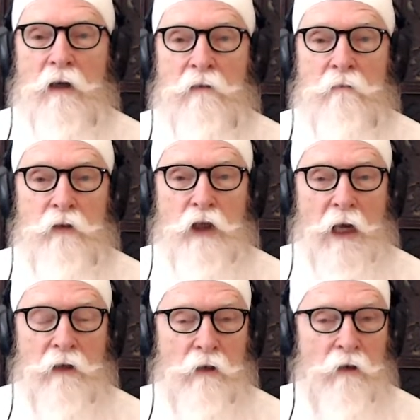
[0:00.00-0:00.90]
chant
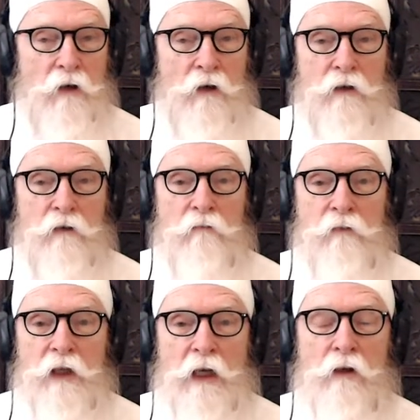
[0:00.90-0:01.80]
along, sing
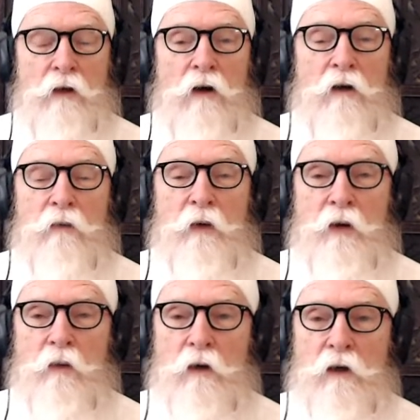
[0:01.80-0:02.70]
along with the
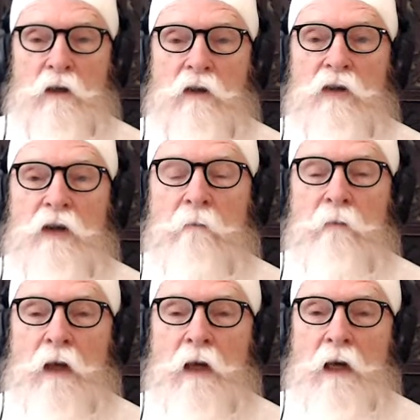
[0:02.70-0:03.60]
words.
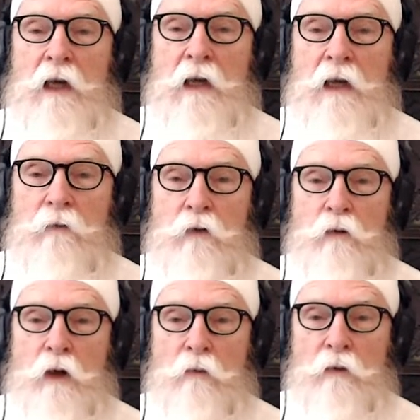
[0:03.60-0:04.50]
If you
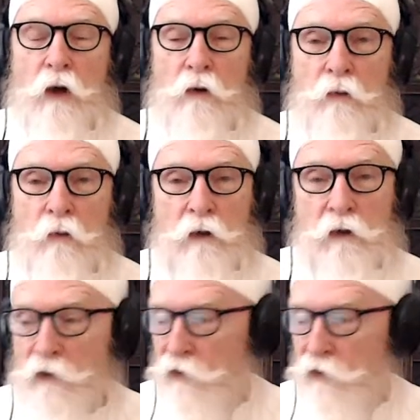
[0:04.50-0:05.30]
don't know the words,